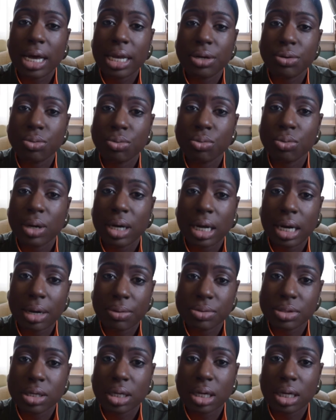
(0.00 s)
knew when I
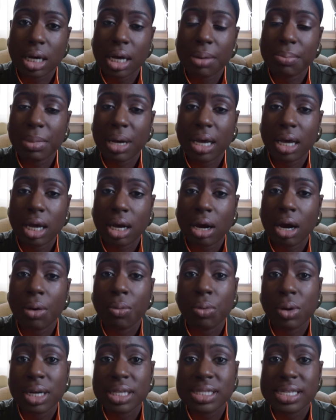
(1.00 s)
was going to cut my hair. I
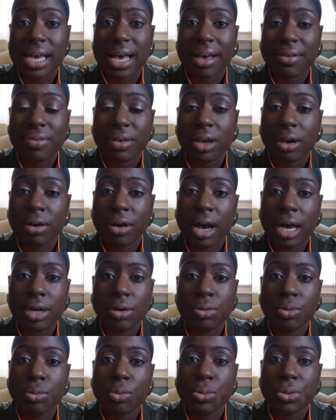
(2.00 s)
wanted to have hair. I
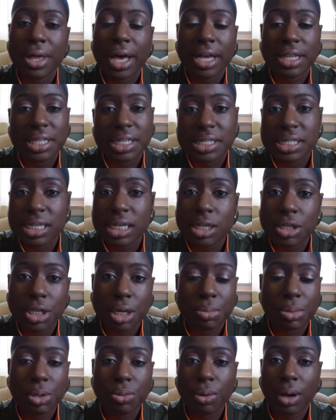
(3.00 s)
knew that the
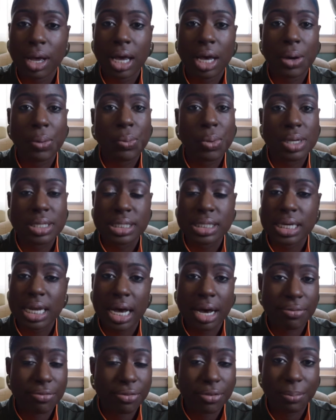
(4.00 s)
TWA was
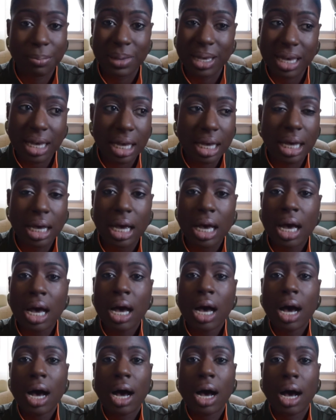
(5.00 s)
not for me.
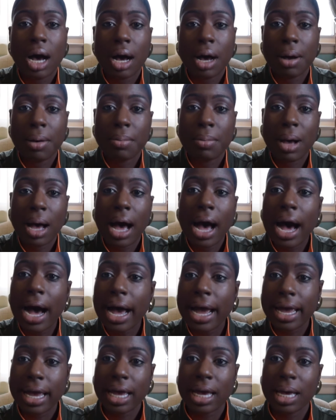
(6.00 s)

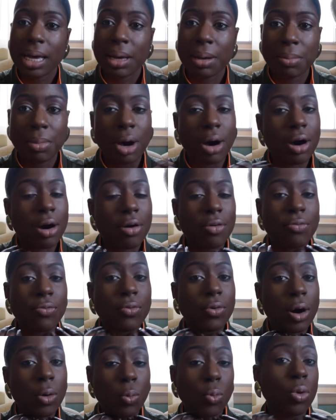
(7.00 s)
I am a
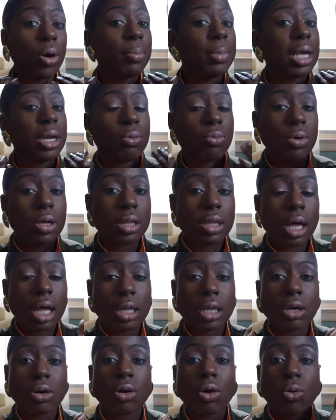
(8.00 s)
woman with a
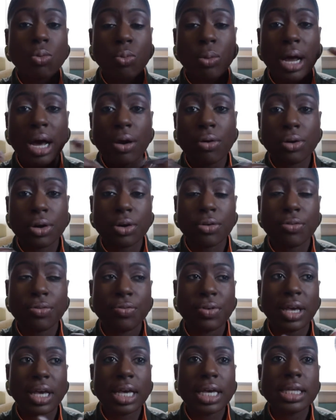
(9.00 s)
little rounder
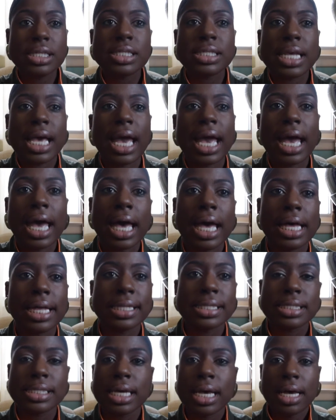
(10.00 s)
face,
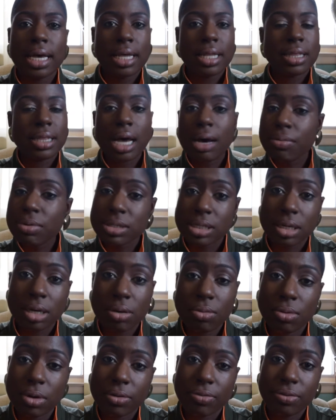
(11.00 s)
and that wasn't
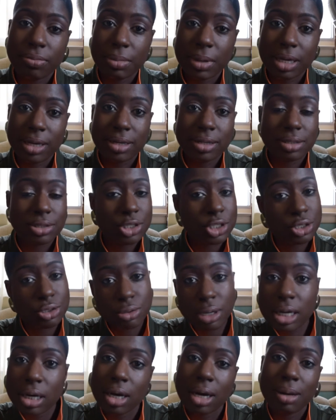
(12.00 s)
gonna work for me,
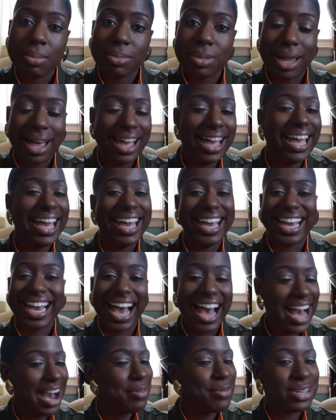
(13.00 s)
straight up. Like,
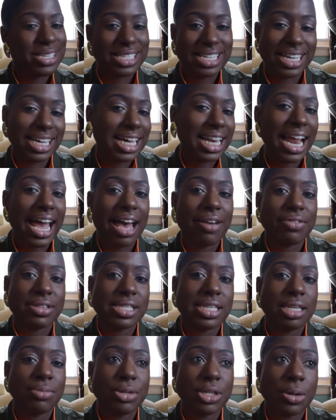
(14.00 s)
I wasn't gonna have a
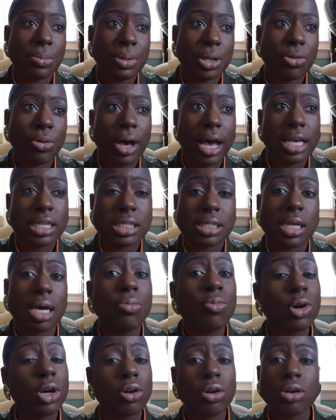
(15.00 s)
TBWA.
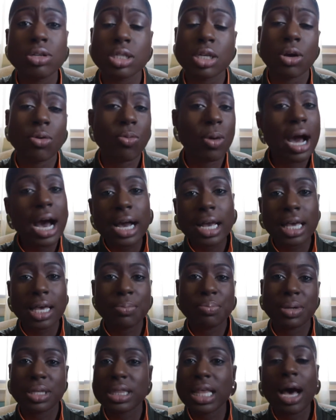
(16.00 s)
Some girls could rock
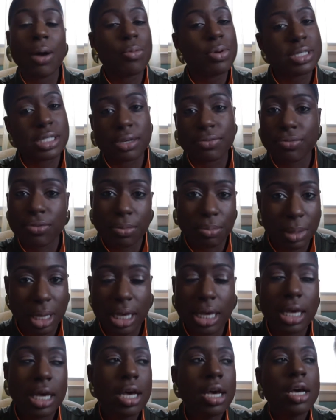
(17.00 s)
it, but that wasn't for
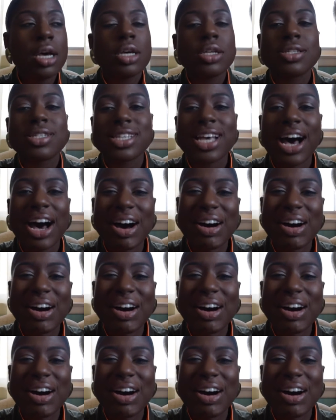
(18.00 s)
me. So